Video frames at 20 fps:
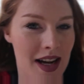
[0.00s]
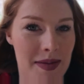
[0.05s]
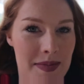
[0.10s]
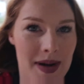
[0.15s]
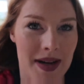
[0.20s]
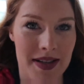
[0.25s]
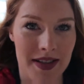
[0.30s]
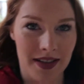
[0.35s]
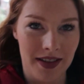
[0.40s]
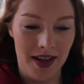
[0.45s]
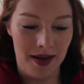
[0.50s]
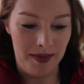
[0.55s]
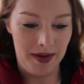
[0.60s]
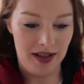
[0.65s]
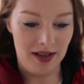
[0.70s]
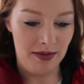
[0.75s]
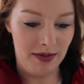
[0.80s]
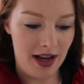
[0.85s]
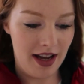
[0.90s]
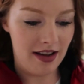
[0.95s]
all bundled up
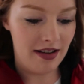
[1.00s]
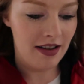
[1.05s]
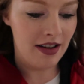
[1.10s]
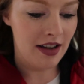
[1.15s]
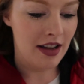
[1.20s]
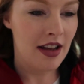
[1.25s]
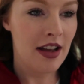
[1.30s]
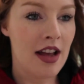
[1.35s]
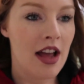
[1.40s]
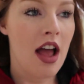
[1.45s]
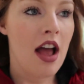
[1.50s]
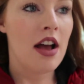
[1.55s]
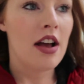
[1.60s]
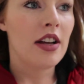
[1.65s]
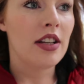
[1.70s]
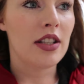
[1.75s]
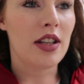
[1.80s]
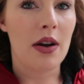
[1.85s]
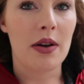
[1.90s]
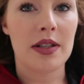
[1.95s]
as well.
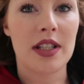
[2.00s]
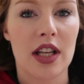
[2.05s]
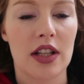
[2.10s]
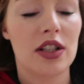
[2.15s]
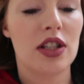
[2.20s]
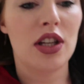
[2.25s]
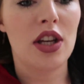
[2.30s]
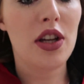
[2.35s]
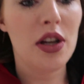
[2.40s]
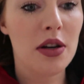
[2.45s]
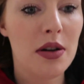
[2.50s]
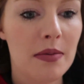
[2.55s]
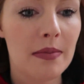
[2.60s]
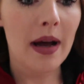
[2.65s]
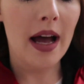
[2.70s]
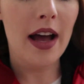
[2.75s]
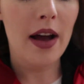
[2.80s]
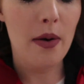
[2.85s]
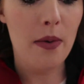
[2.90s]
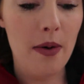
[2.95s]
So it's a
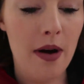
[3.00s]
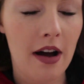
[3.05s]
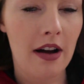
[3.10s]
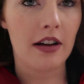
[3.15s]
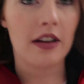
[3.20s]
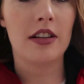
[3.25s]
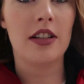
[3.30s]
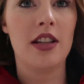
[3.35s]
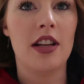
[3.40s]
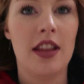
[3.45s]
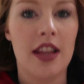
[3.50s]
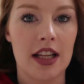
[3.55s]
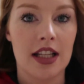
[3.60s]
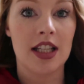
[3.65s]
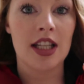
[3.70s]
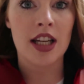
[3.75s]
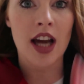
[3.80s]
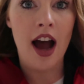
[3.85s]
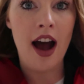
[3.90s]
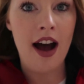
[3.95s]
2-mile walk to the
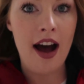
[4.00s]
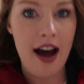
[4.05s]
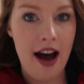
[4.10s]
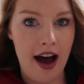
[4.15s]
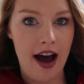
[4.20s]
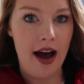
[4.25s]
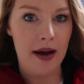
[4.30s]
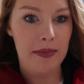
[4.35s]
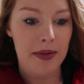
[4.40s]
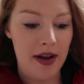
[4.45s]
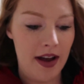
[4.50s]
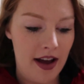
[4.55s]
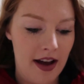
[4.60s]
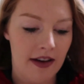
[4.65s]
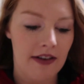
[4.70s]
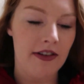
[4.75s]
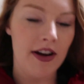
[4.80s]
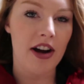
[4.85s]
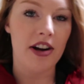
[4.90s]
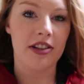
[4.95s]
top
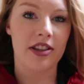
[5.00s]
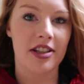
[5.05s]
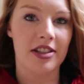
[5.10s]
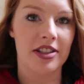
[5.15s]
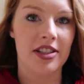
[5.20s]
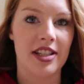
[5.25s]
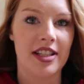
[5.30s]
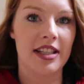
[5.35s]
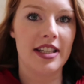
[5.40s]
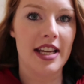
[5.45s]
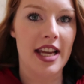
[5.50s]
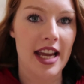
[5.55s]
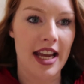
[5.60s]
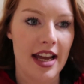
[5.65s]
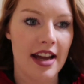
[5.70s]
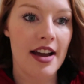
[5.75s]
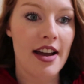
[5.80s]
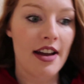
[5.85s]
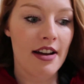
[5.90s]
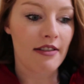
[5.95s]
of Arthur's
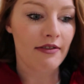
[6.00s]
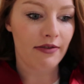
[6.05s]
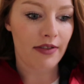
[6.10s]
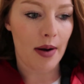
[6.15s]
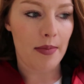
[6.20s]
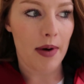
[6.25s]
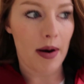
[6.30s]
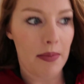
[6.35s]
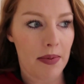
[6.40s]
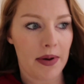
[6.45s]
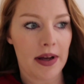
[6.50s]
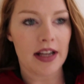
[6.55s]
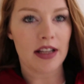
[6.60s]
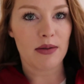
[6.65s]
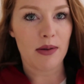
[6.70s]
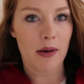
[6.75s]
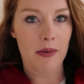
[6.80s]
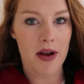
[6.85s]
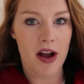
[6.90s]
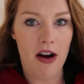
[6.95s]
Seat from our
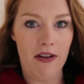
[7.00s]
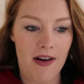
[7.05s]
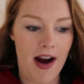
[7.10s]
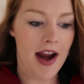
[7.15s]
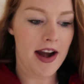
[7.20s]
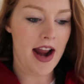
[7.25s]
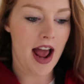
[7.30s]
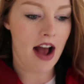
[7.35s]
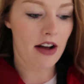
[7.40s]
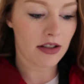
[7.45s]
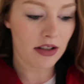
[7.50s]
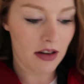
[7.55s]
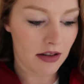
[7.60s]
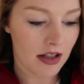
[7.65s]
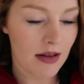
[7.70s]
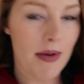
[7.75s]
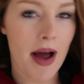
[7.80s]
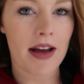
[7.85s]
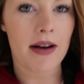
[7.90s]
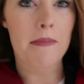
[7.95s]
place where we are right now. So
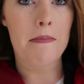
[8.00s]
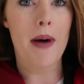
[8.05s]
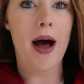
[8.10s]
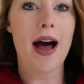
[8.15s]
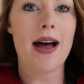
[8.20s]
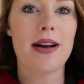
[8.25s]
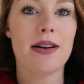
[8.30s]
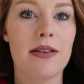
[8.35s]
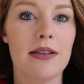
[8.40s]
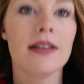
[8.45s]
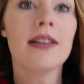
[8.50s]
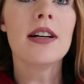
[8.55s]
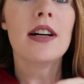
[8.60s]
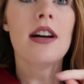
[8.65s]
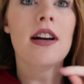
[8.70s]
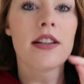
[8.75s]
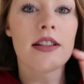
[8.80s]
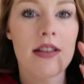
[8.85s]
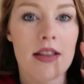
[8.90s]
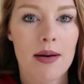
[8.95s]
it's about a mile
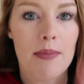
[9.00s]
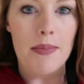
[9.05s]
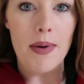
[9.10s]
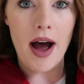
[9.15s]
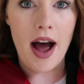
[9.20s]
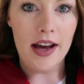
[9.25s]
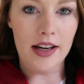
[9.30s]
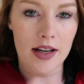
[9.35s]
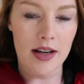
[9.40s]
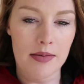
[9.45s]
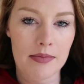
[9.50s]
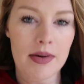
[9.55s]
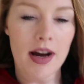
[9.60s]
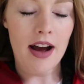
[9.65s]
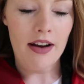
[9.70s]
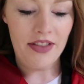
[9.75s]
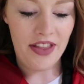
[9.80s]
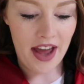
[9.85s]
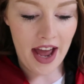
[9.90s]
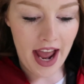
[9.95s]
to the bottom
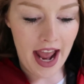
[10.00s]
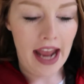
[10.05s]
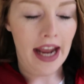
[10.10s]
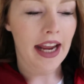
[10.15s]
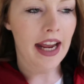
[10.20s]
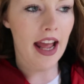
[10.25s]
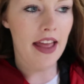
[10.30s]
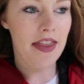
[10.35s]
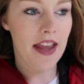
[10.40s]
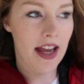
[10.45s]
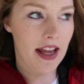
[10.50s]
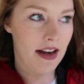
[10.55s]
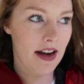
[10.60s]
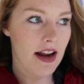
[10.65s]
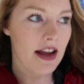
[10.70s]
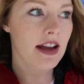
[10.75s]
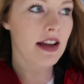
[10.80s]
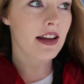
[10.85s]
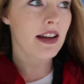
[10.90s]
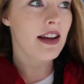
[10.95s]
of the hike, and
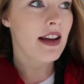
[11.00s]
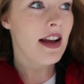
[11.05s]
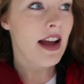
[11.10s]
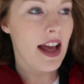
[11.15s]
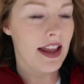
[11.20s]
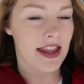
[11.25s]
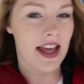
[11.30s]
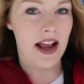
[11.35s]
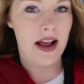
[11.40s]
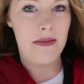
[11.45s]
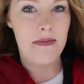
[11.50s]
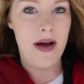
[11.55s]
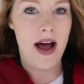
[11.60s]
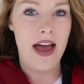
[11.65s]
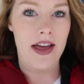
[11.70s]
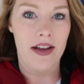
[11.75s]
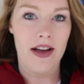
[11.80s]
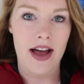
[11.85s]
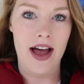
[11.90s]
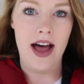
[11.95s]
then I think a
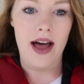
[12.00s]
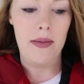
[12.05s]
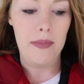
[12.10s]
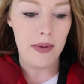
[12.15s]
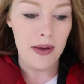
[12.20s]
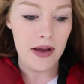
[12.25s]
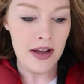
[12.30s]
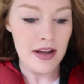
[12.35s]
mile up,